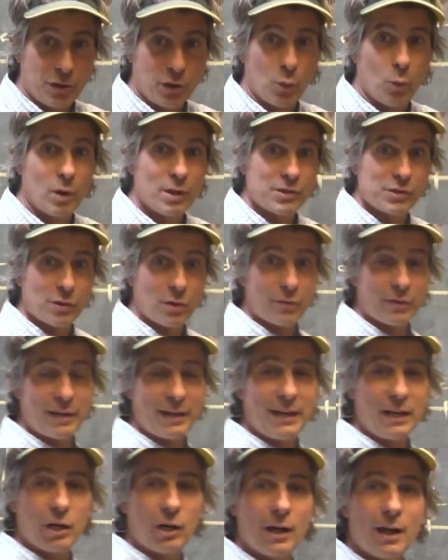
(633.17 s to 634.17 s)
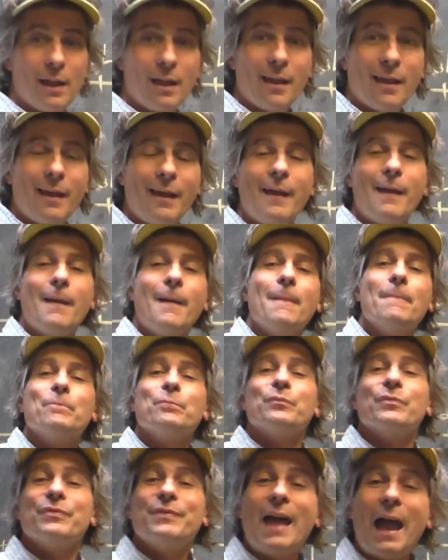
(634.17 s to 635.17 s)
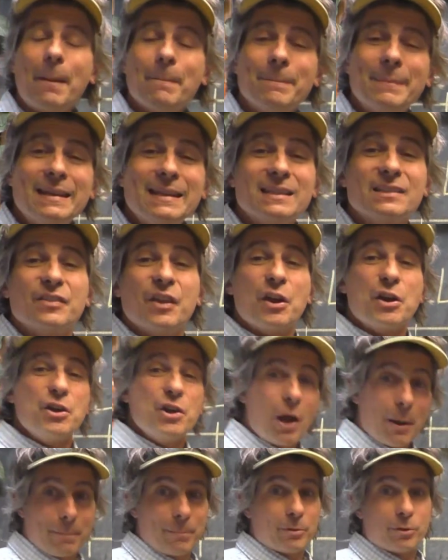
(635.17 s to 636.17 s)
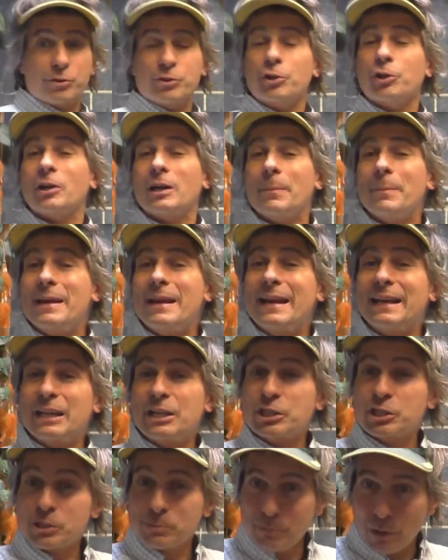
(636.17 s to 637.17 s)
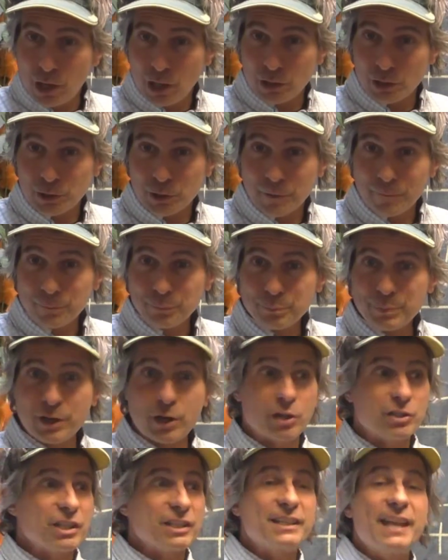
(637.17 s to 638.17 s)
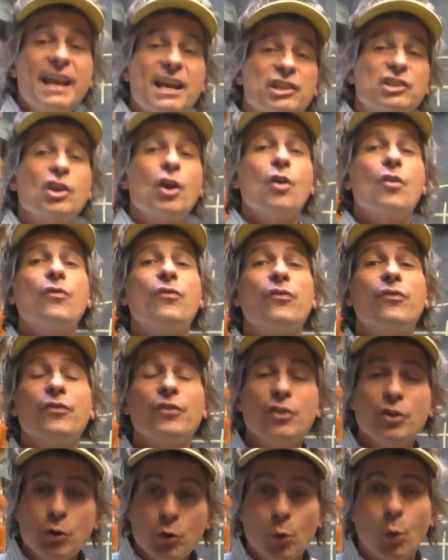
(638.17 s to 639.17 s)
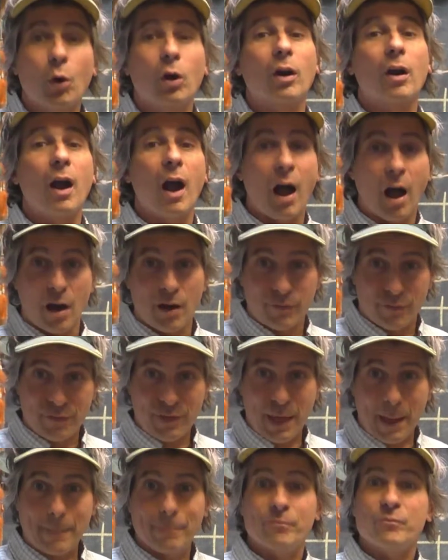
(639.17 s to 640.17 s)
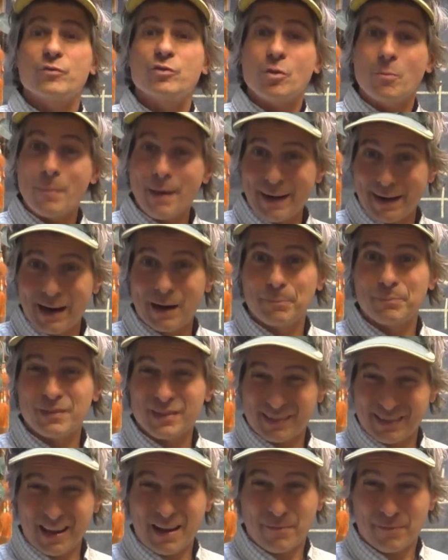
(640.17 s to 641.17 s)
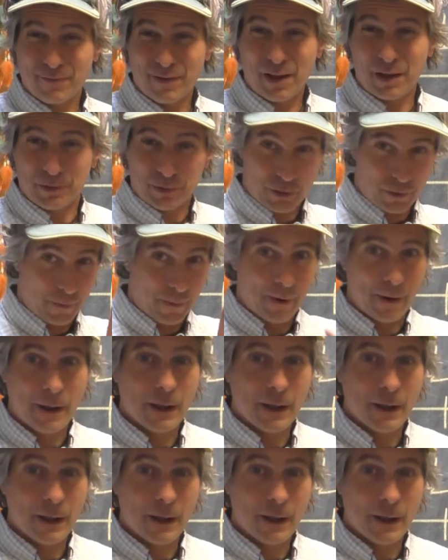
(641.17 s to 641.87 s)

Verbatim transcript: the ones over here. That means the numbers are going to be getting smaller because it takes fewer of them to make up the same volume.